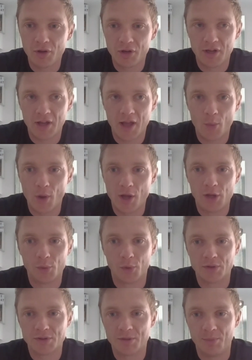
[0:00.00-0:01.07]
to get where you
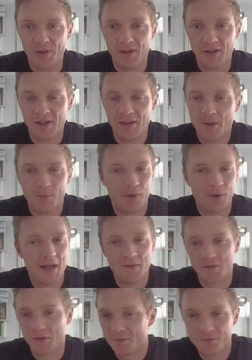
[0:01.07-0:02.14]
want to be by
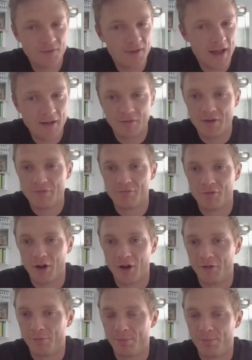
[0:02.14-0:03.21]
having a very
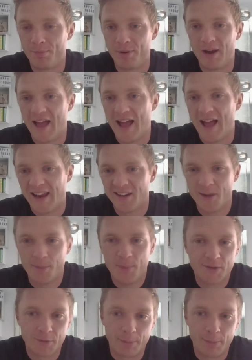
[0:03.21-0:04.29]
rough plan, a
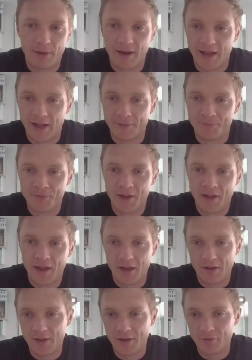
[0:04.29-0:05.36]
bit of a plan,
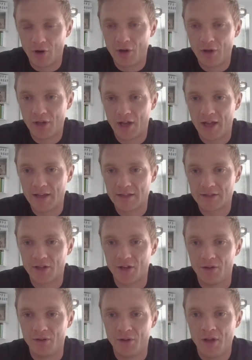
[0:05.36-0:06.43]
and think, right, okay,
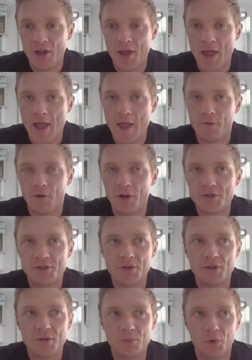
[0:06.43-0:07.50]
so if I
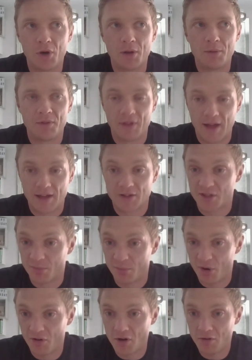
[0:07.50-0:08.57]
do that
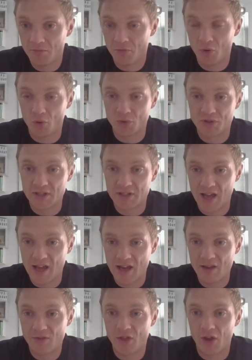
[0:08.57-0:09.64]
tomorrow or
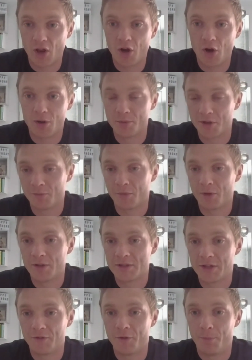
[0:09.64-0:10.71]
today, then I know I'm giving
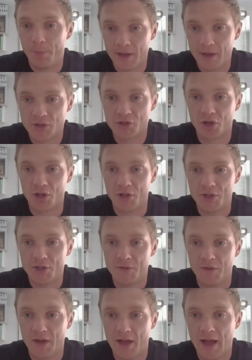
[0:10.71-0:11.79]
myself the best chance
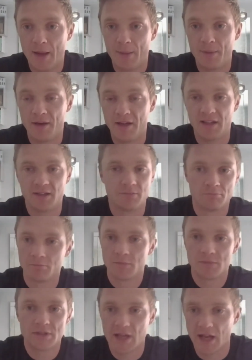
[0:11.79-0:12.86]
of it happening in
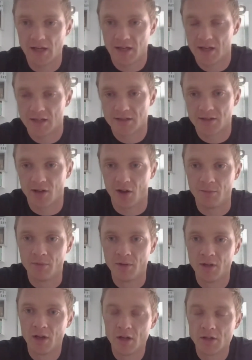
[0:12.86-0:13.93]
10 years' time.
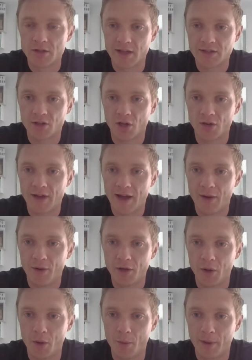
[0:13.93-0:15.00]
So that's kind of how I
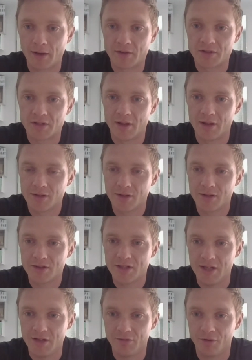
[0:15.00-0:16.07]
go about it. There's no
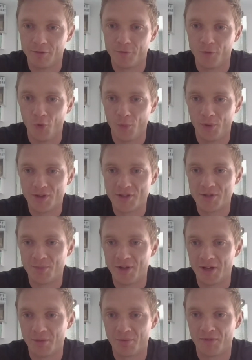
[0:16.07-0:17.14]
secret formula to
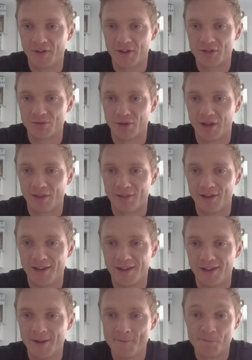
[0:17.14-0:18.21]
being a professional
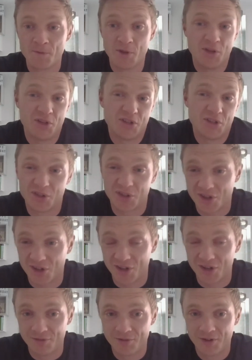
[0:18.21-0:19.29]
athlete. You just got to
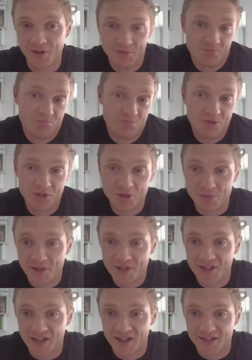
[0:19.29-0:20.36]
kind of do the best
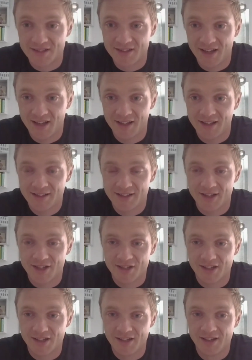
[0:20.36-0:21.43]
you can today,
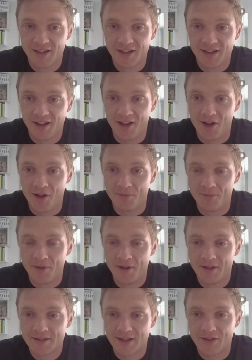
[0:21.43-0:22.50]
essentially.
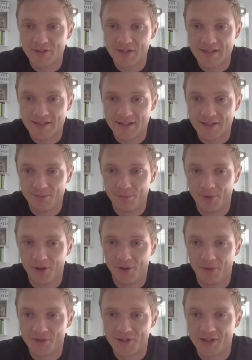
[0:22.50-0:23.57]
Sounds easy, but
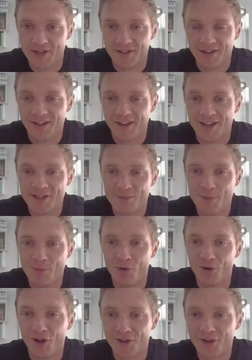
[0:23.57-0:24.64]
obviously there's a bit
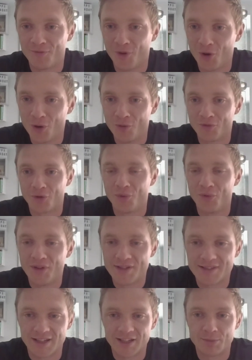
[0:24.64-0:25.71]
more luck involved and all
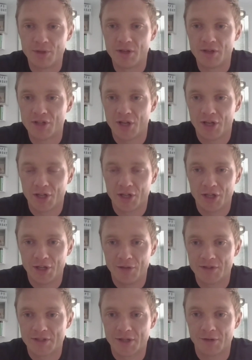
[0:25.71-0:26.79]
these things, but you're certainly going to give
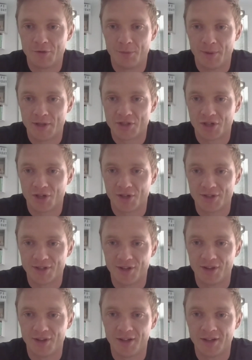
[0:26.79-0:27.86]
yourself the best chance, I
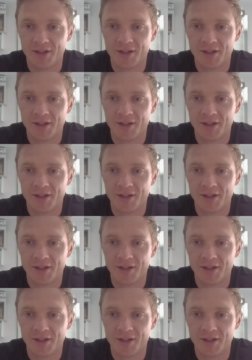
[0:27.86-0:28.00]
think.